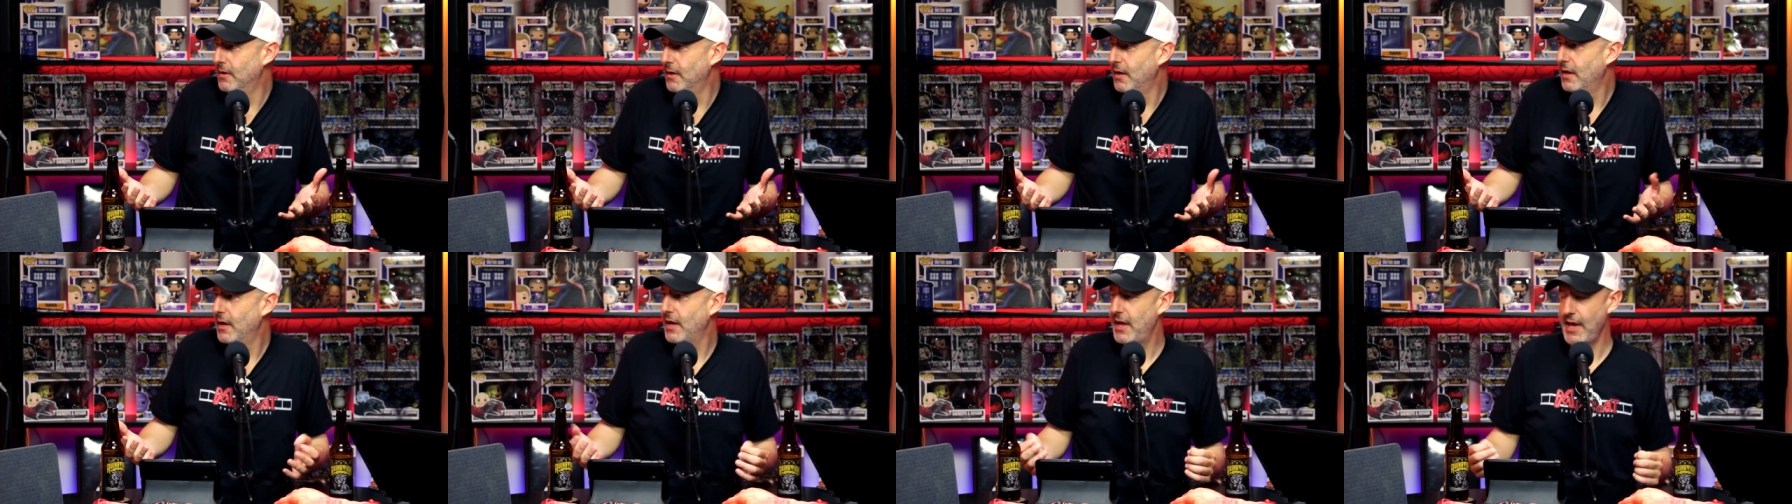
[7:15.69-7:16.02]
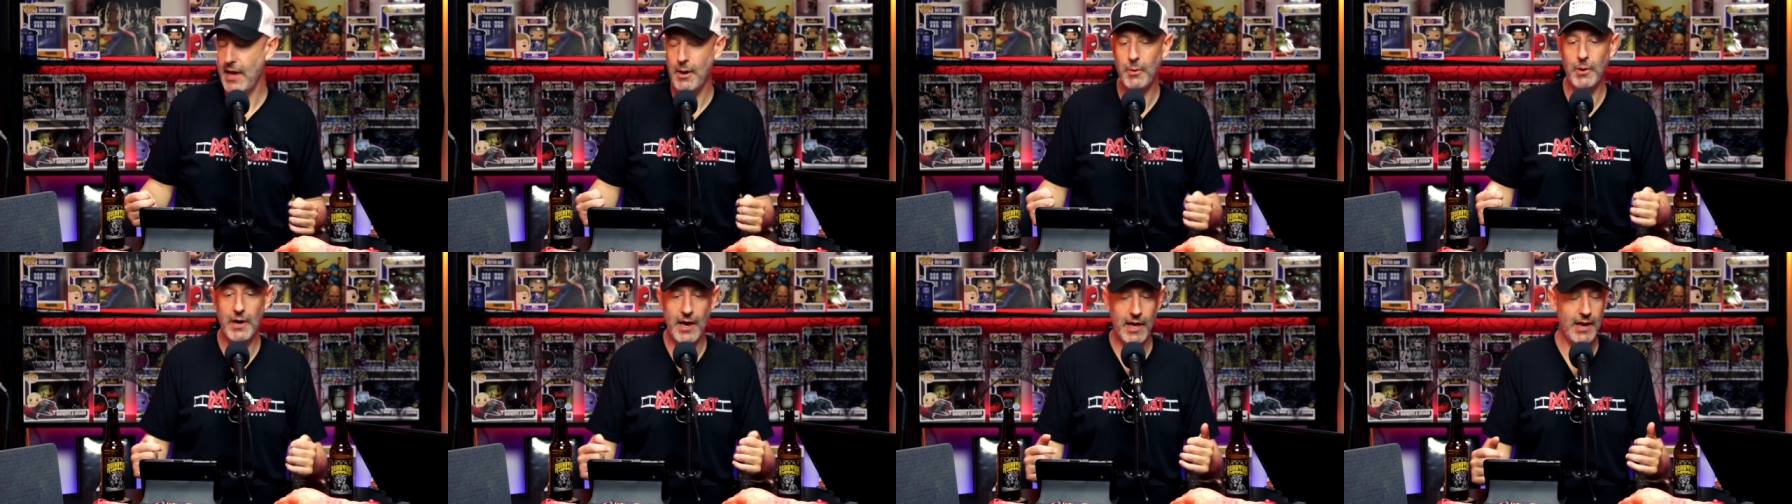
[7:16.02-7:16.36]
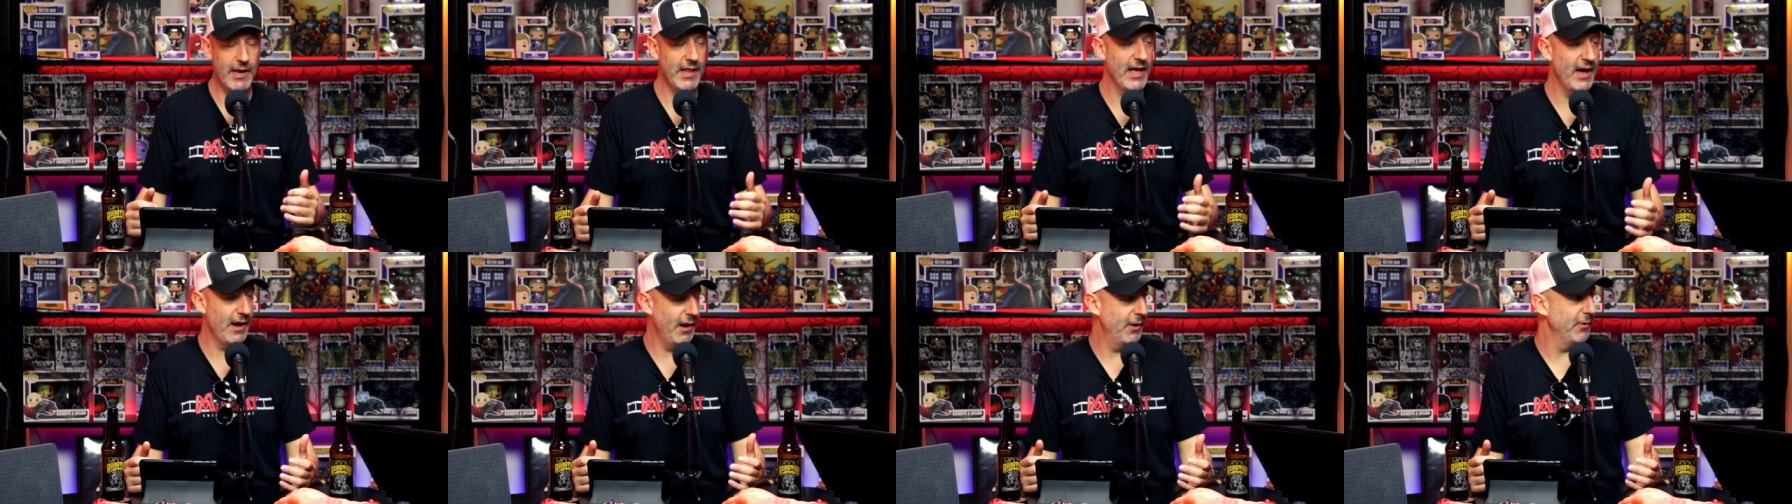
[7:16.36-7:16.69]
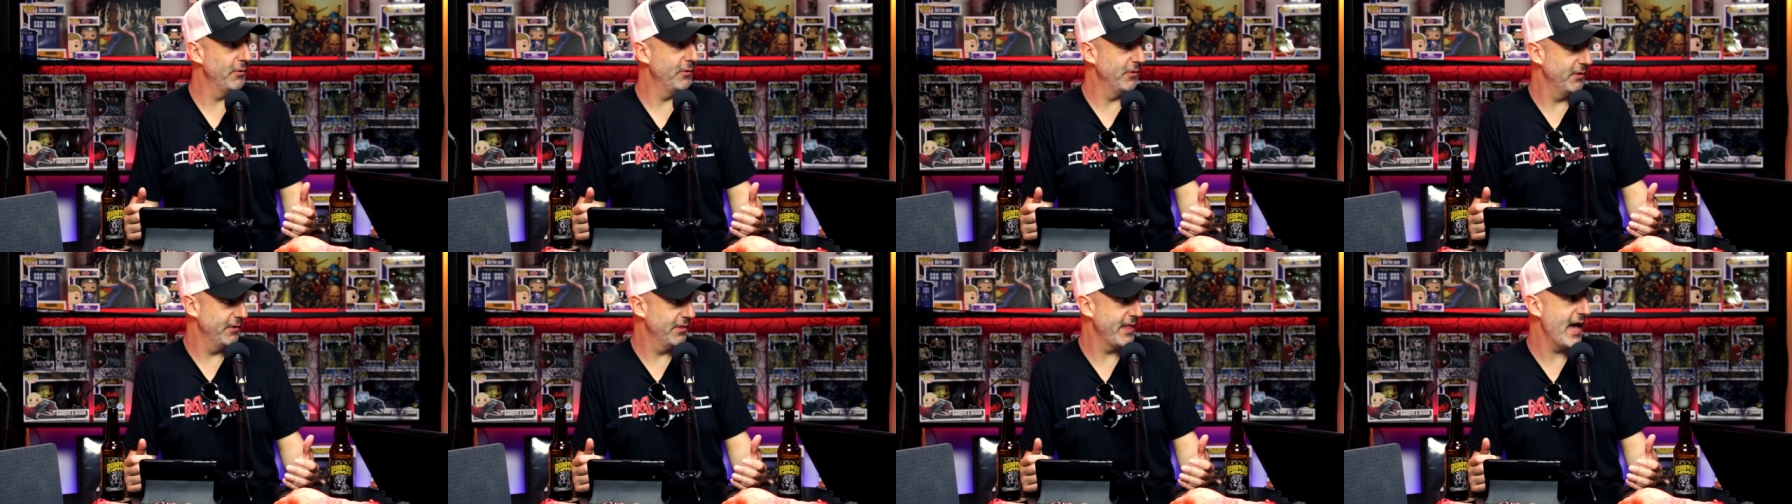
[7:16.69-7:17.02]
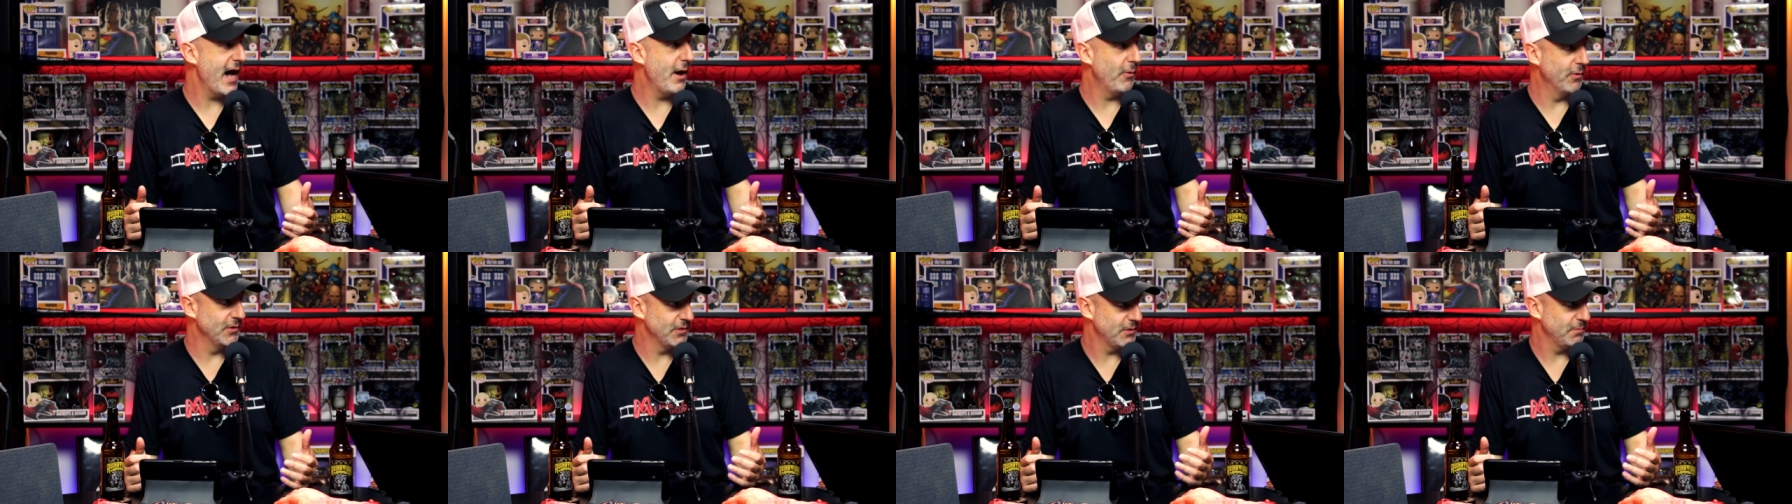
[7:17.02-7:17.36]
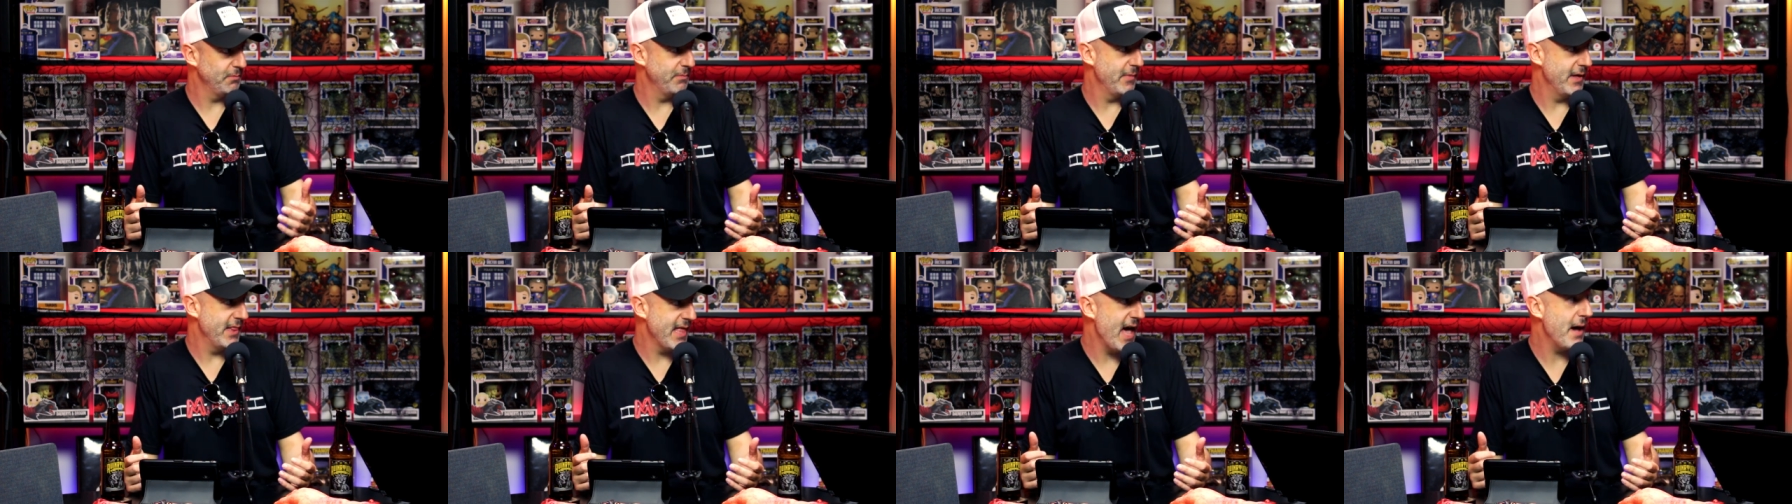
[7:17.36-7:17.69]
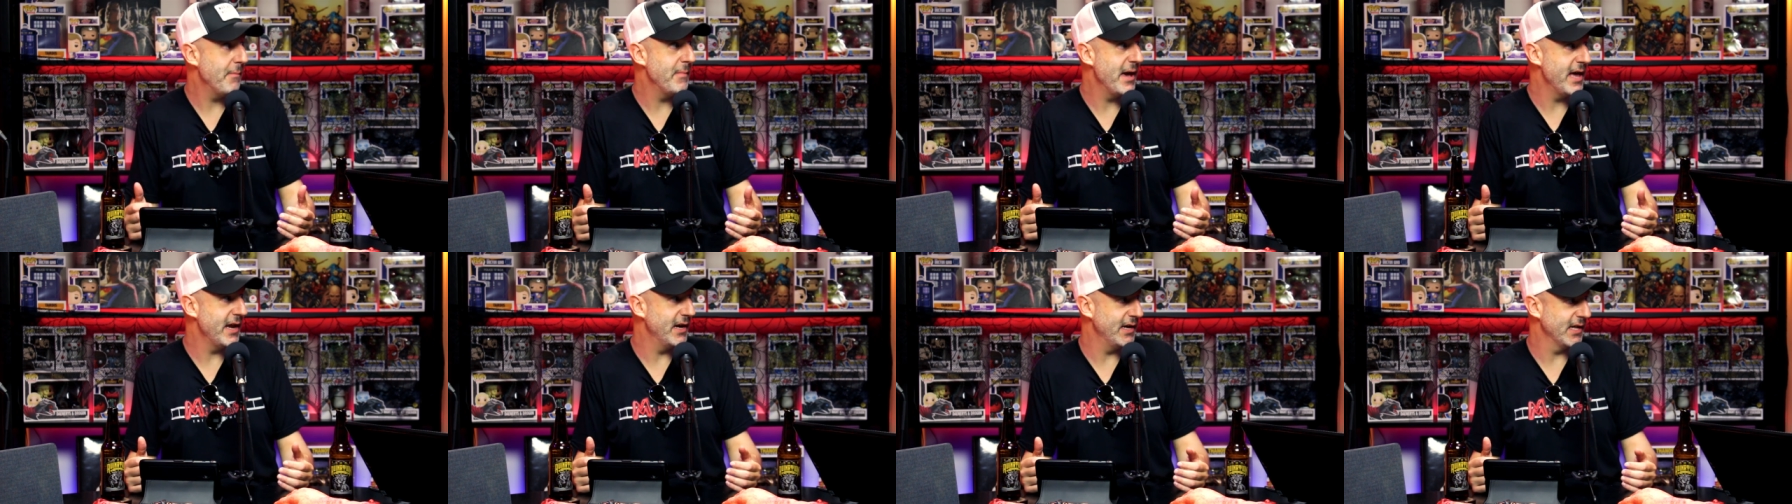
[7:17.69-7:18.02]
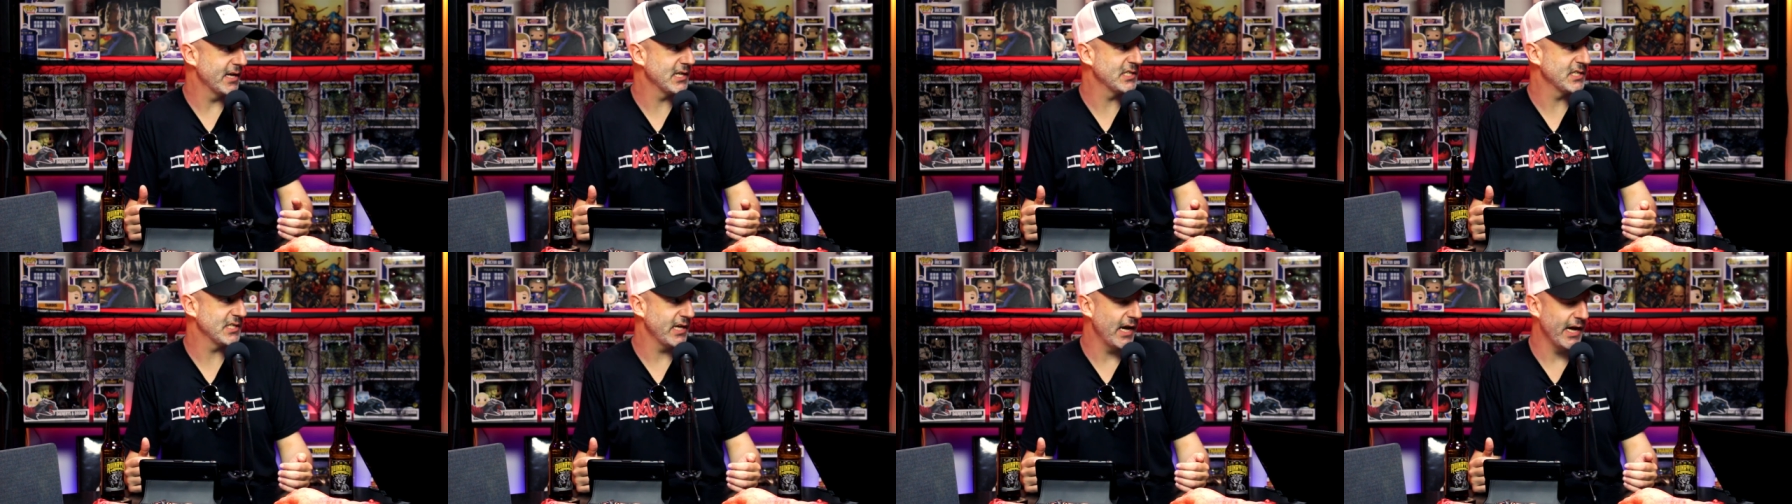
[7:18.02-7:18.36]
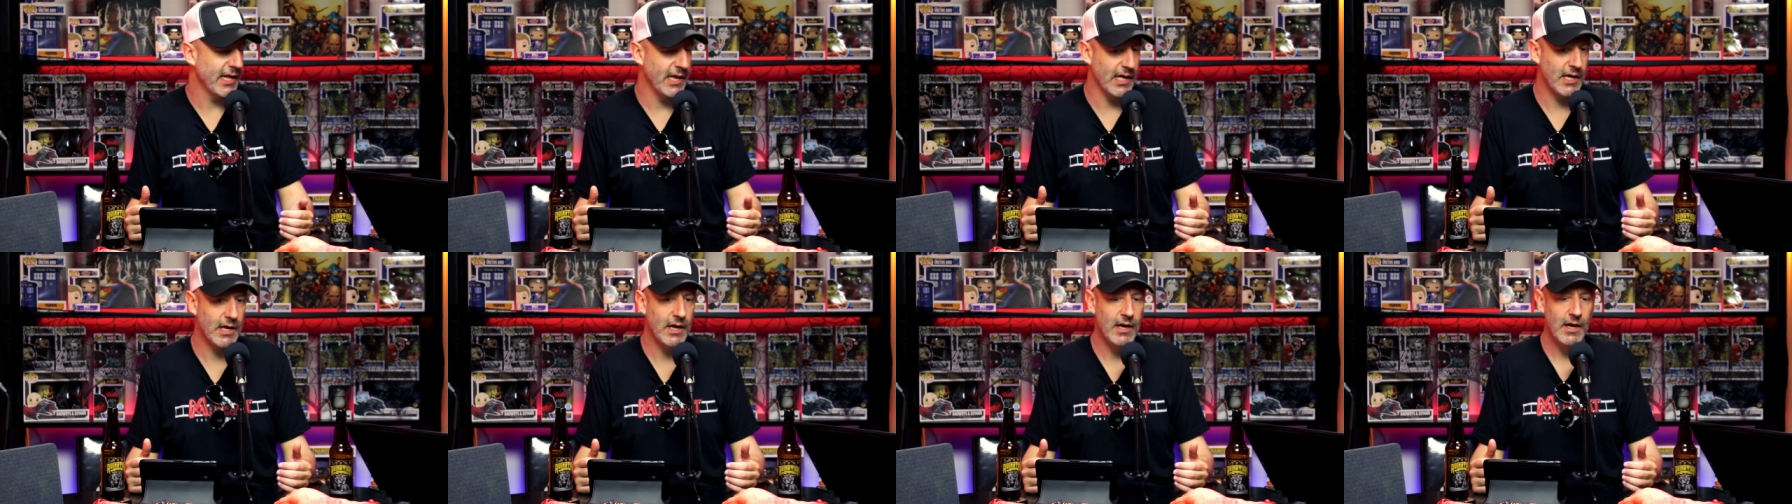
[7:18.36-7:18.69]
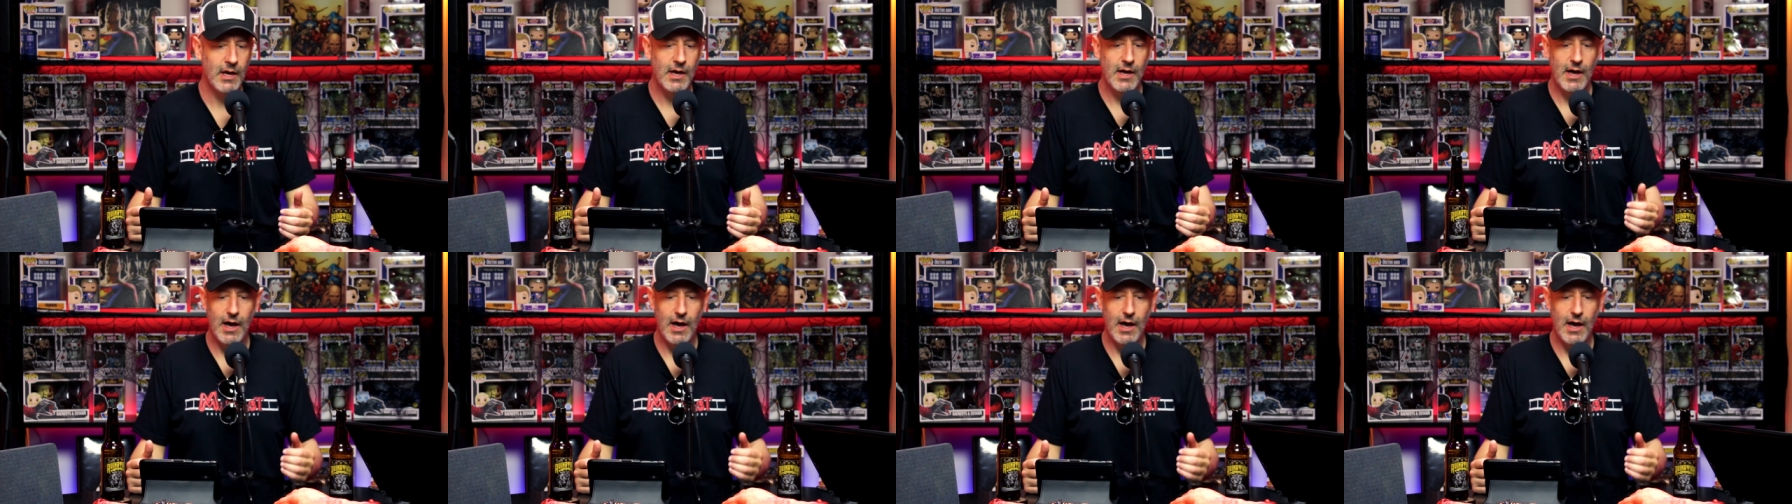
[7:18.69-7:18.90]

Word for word: Yeah, it, and that oh, that was that made it exciting.